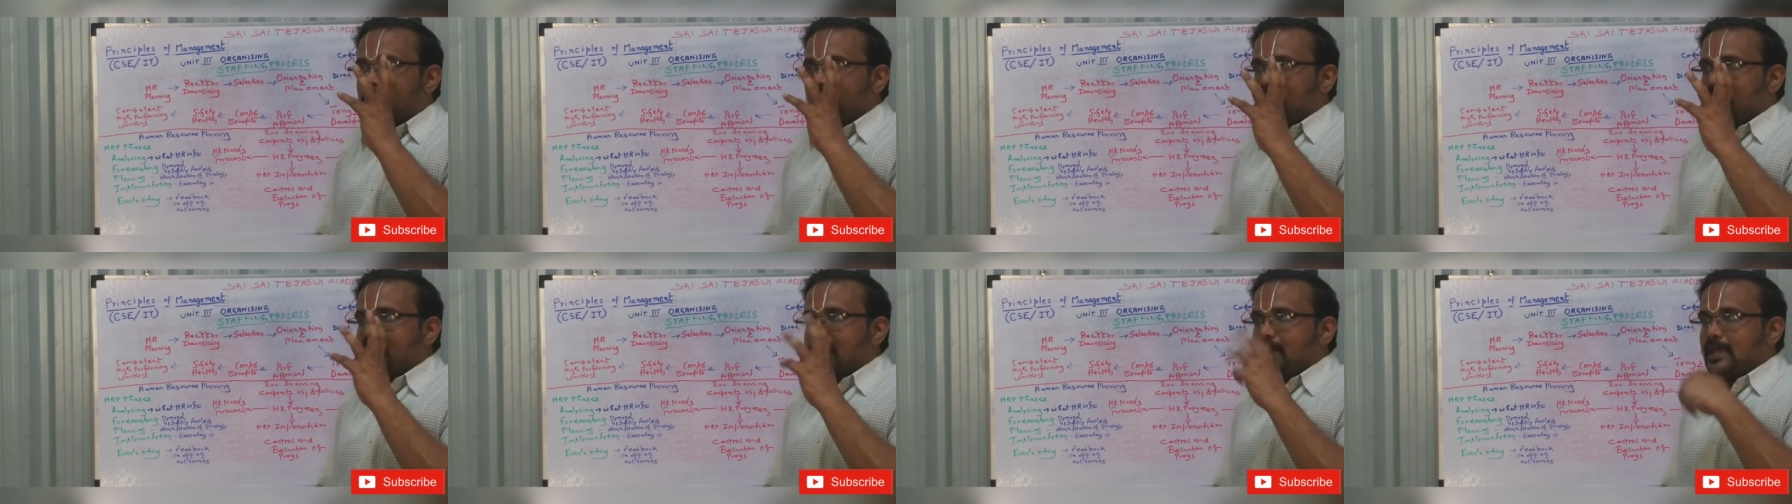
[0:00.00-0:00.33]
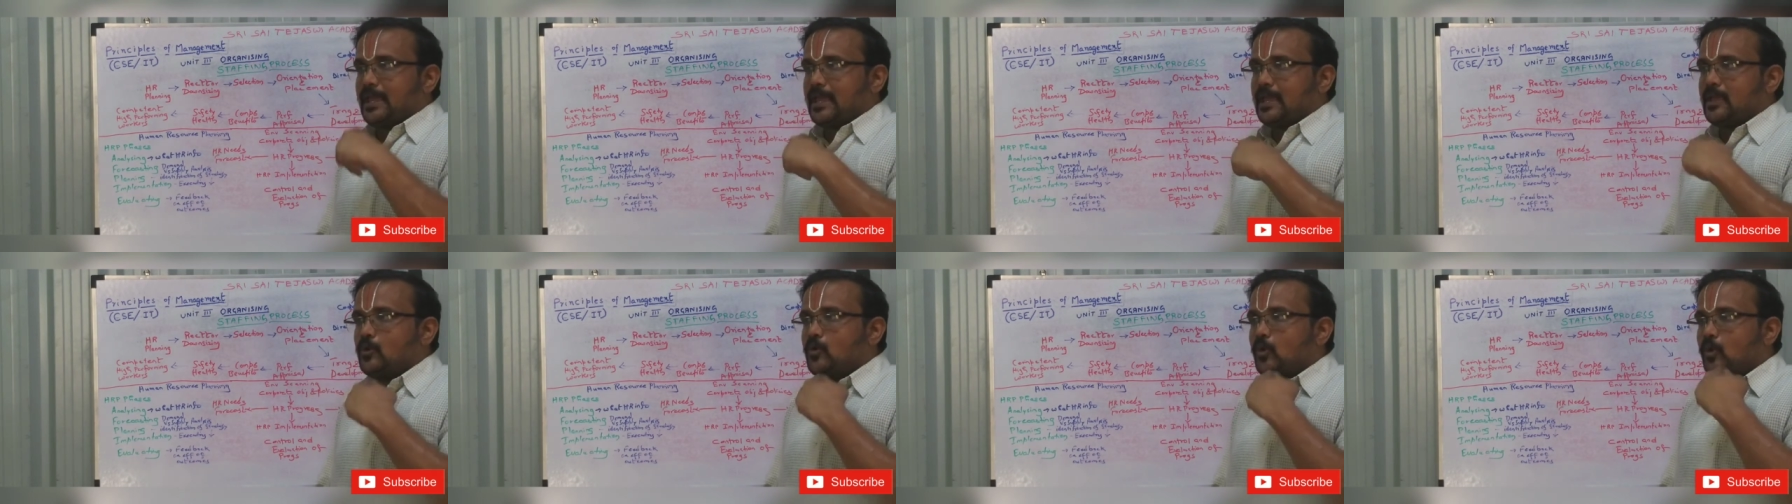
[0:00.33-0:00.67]
But
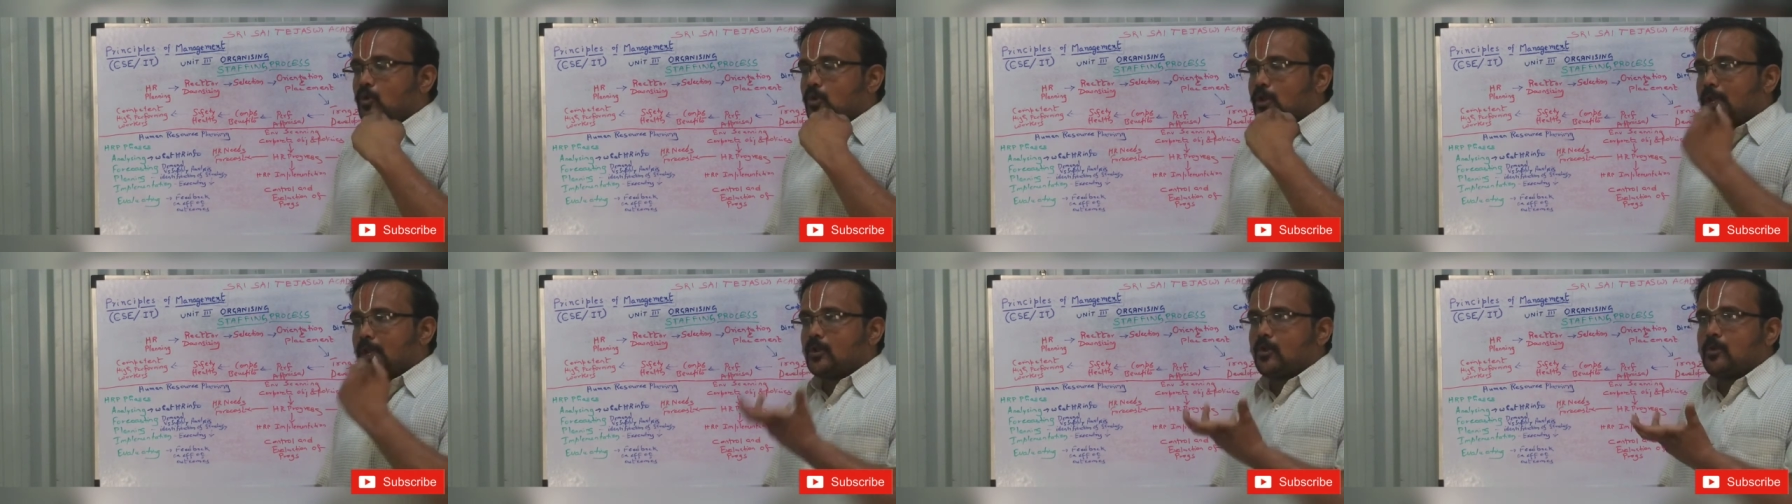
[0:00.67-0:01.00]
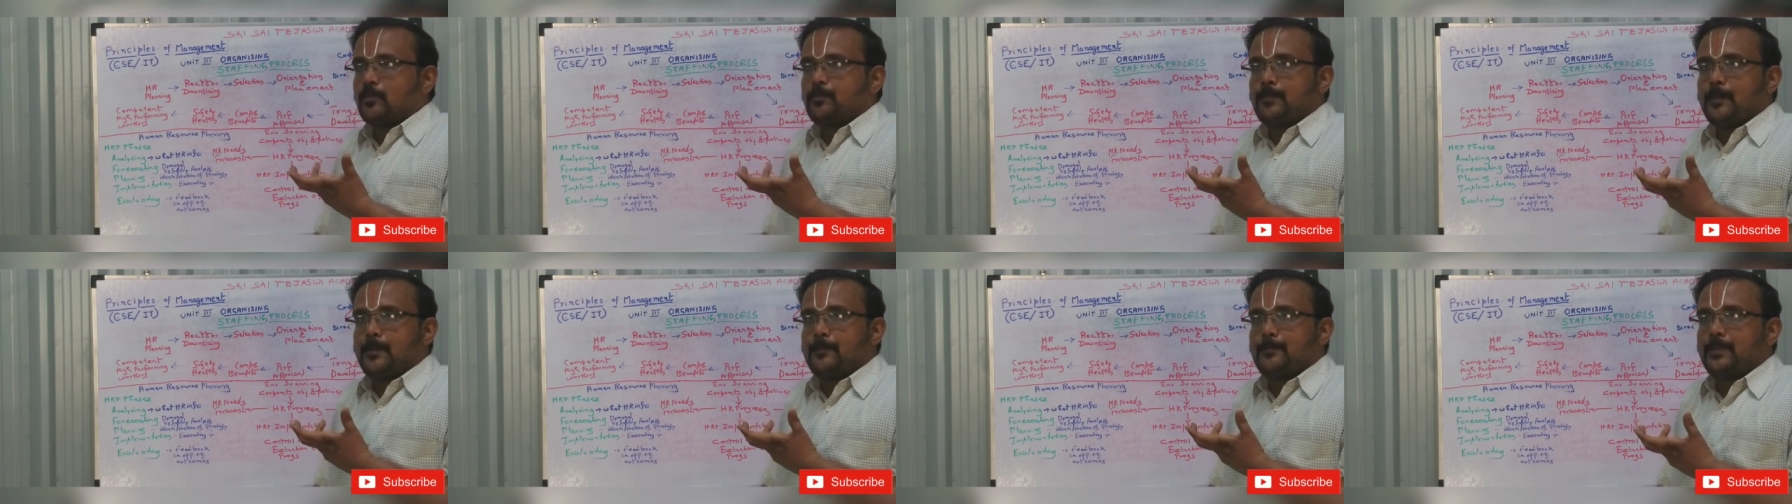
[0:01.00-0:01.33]
when I go to
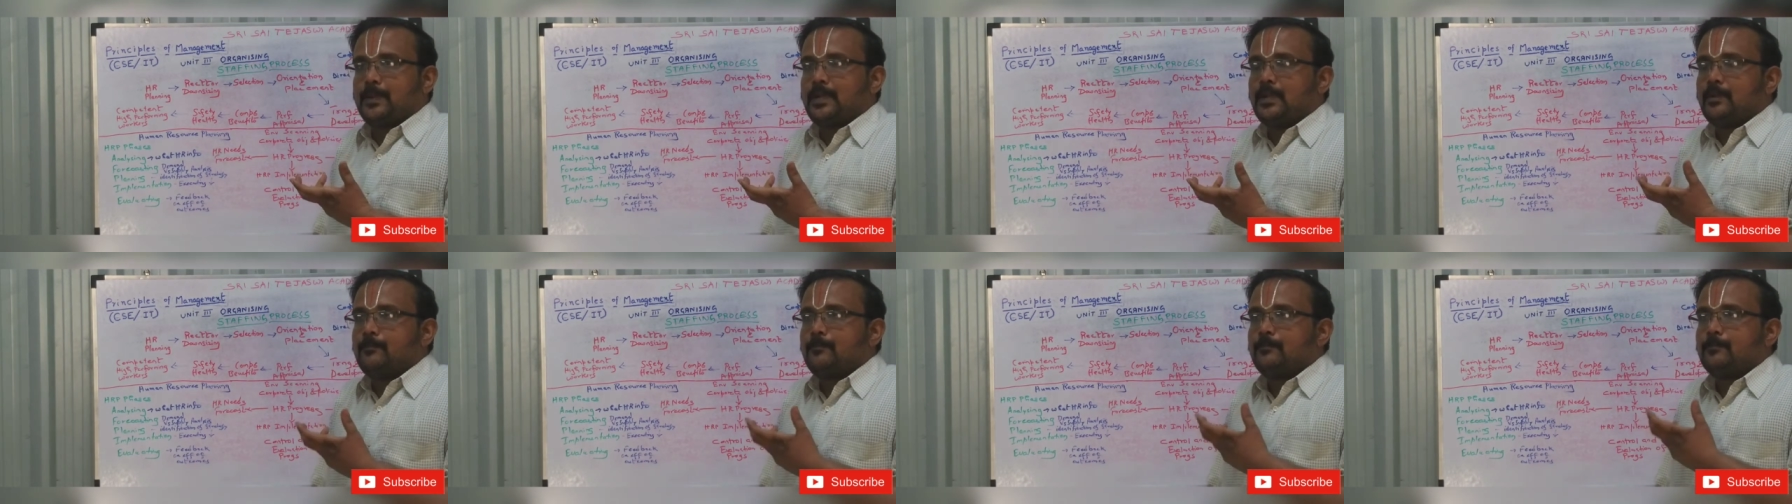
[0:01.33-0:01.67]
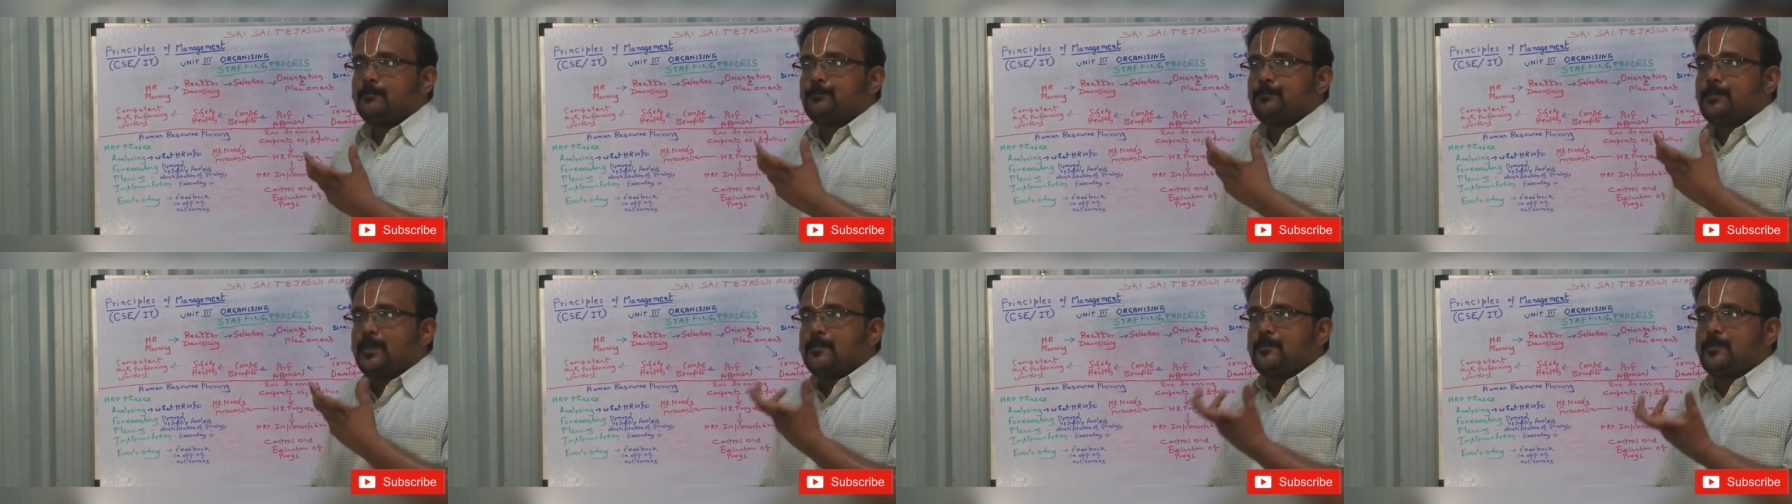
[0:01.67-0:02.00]
recruit people,
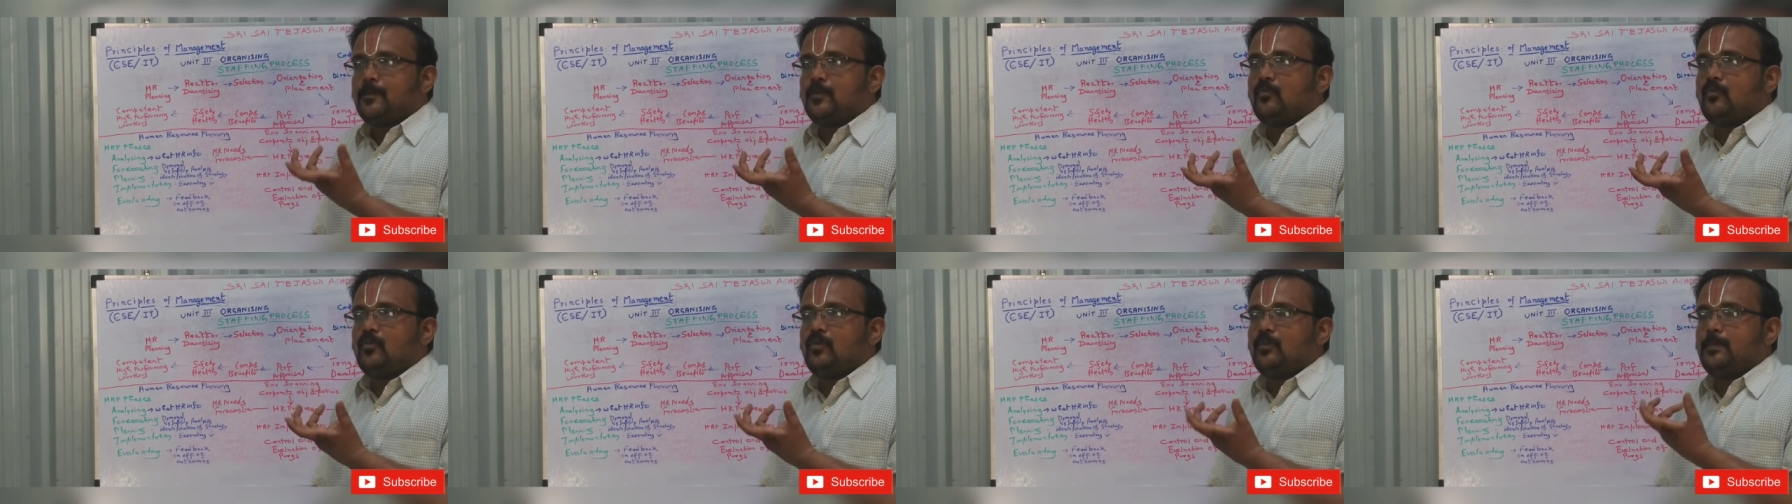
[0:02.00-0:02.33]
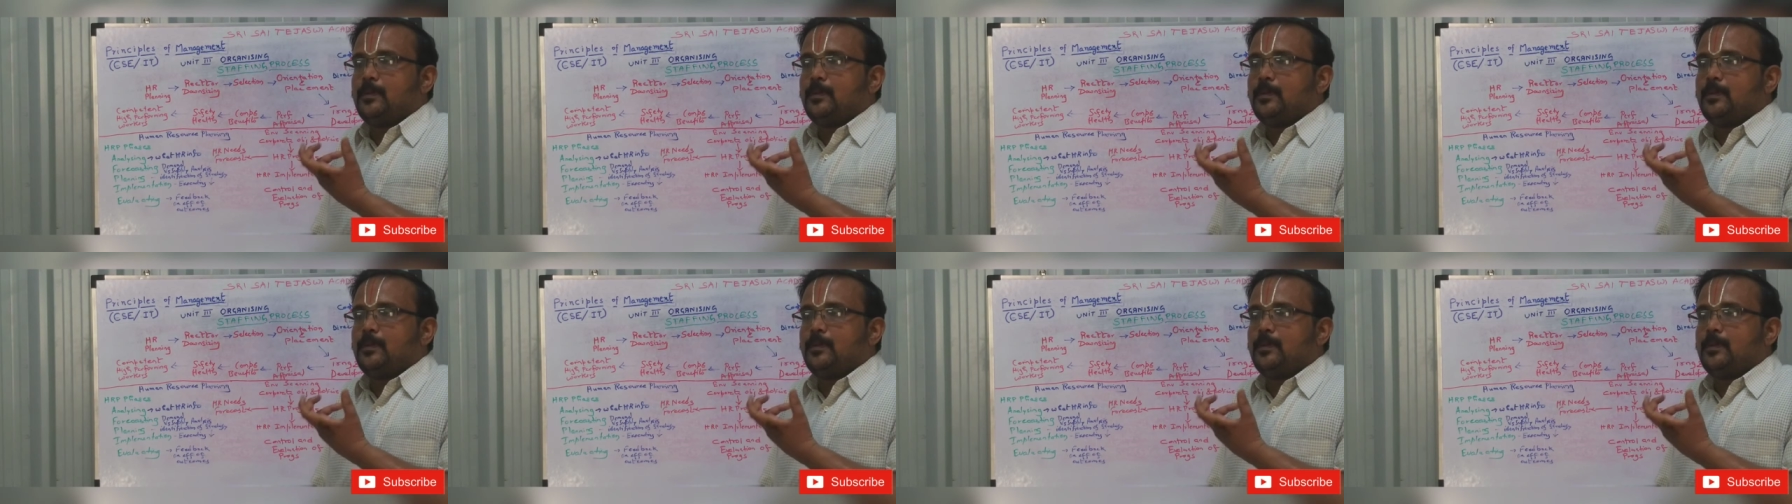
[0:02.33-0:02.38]
people